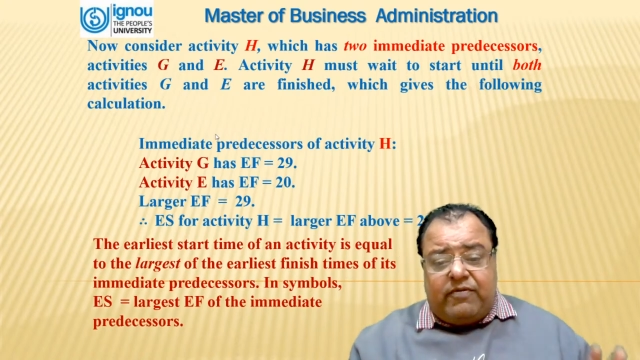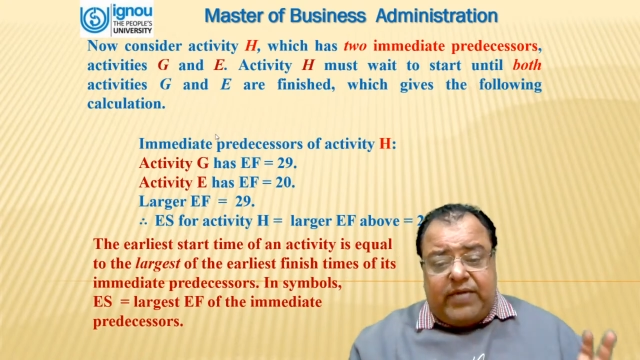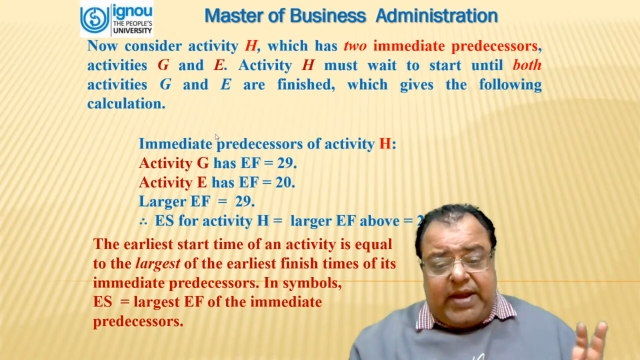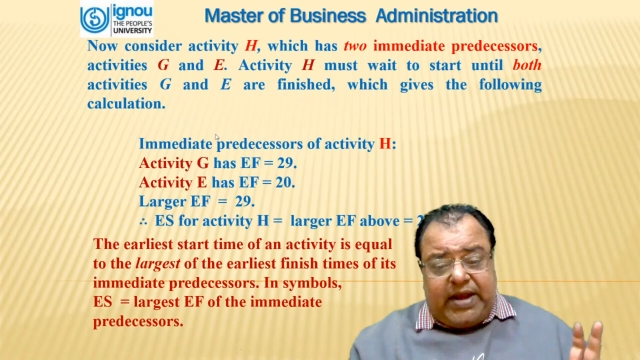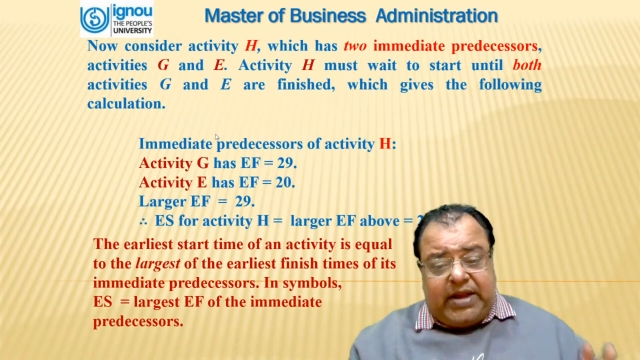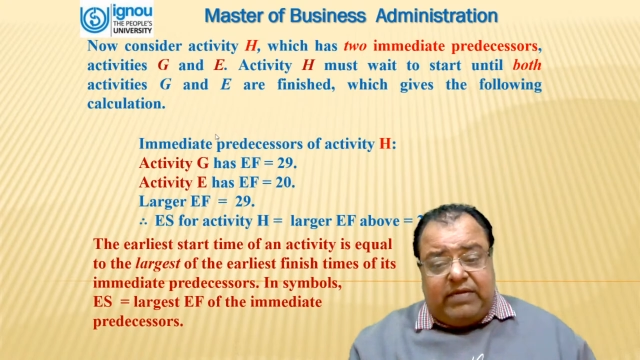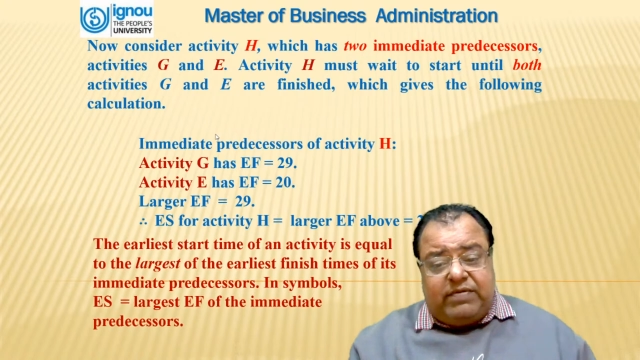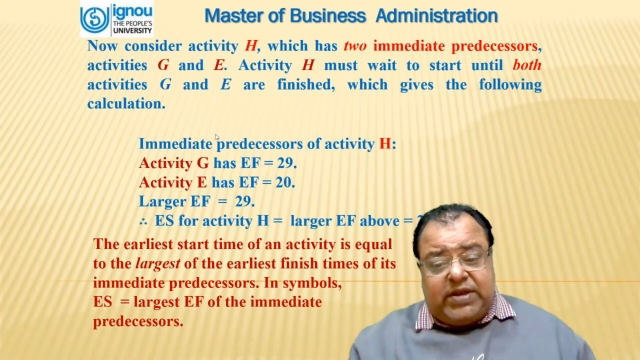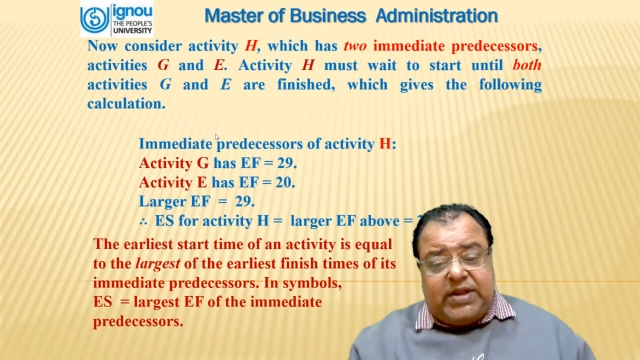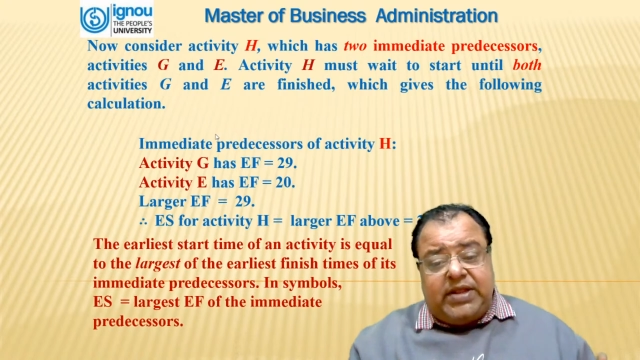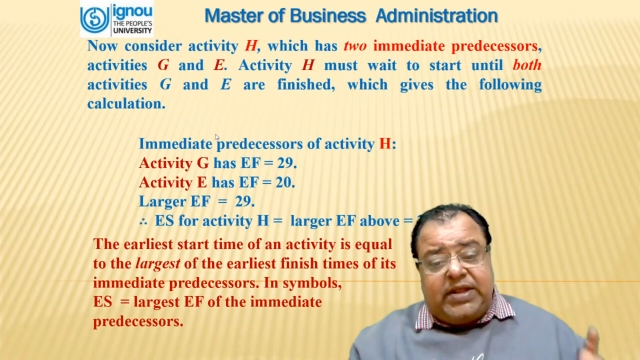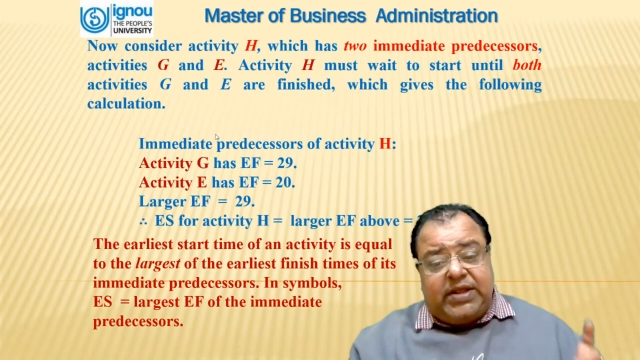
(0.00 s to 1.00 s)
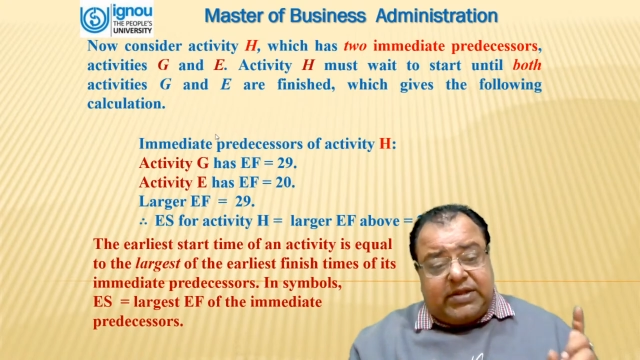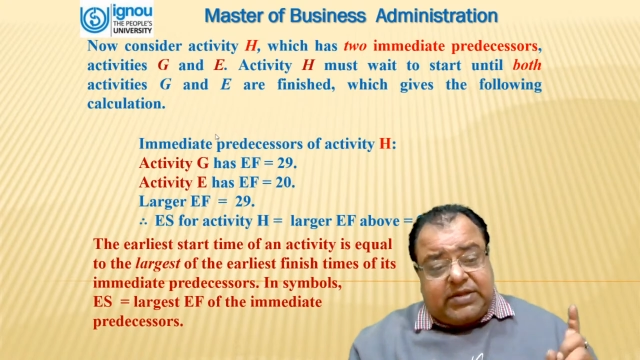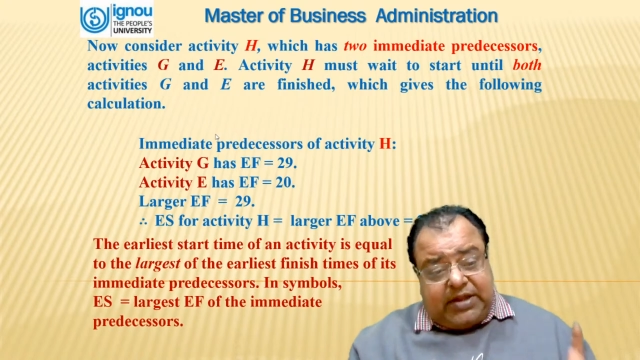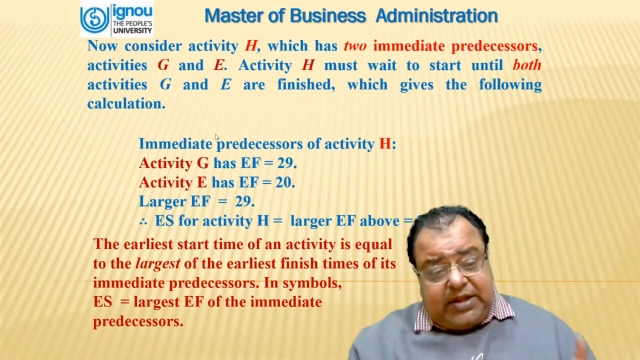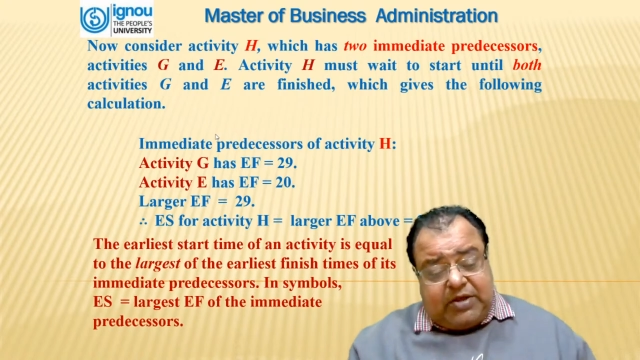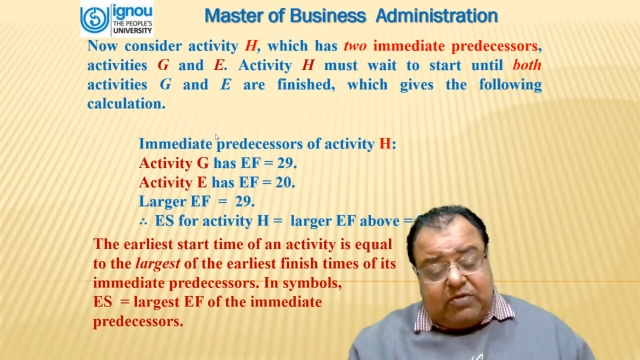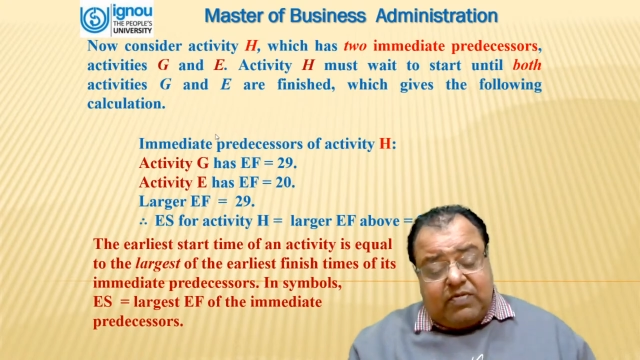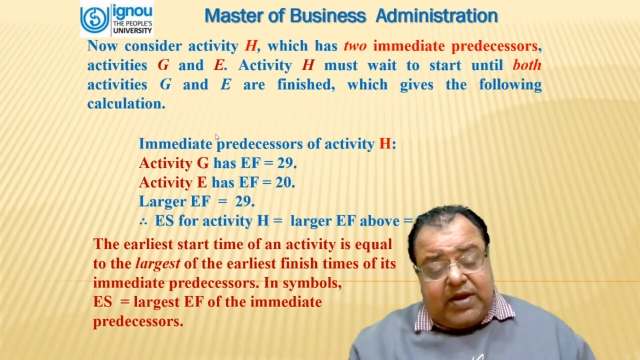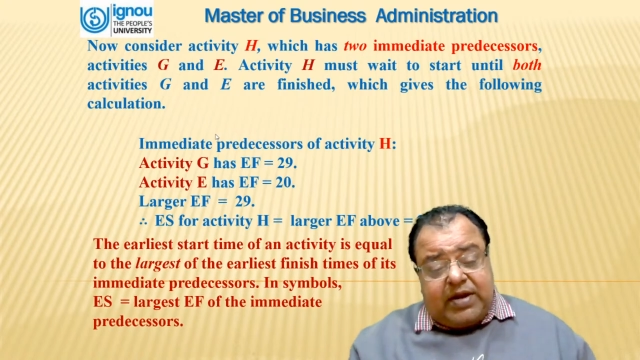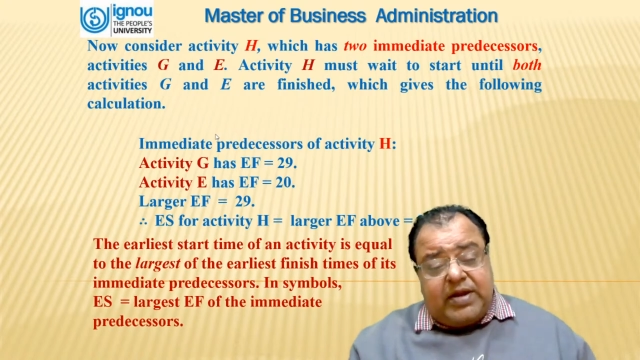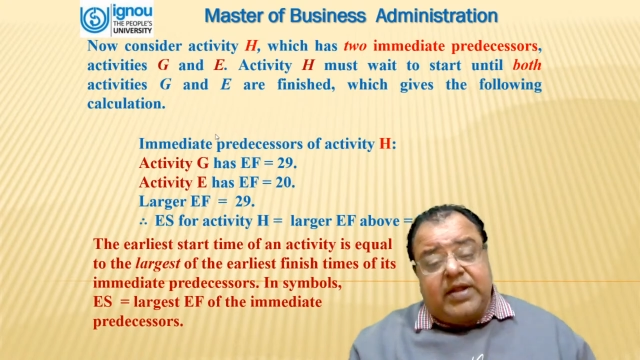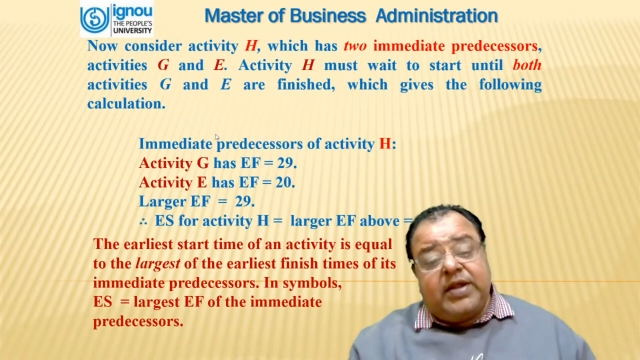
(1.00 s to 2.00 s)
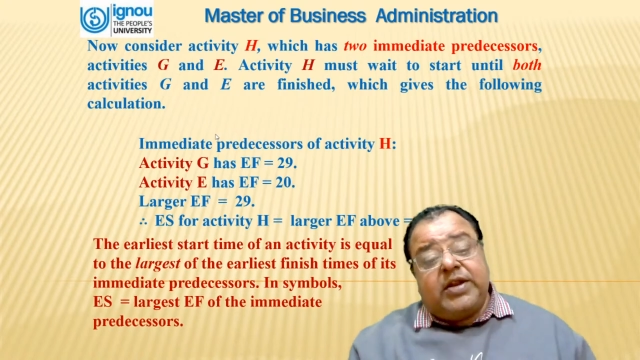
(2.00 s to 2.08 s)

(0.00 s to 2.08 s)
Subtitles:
of an activity is equal